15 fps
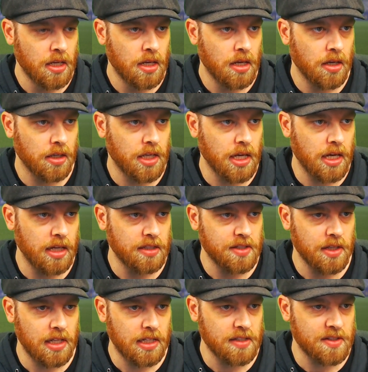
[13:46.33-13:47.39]
Okay,
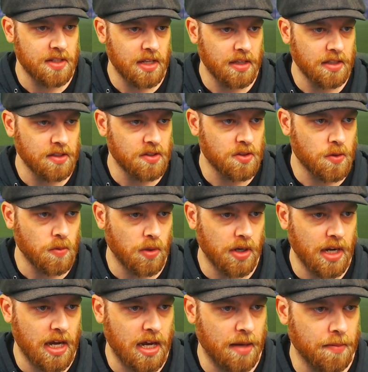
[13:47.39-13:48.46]
so let's set this squad
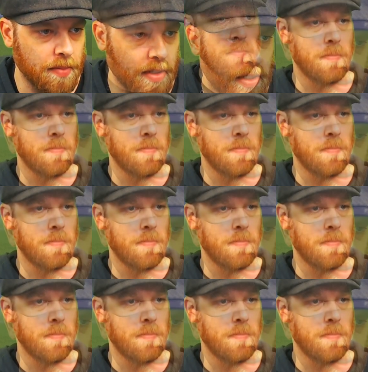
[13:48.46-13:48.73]
up.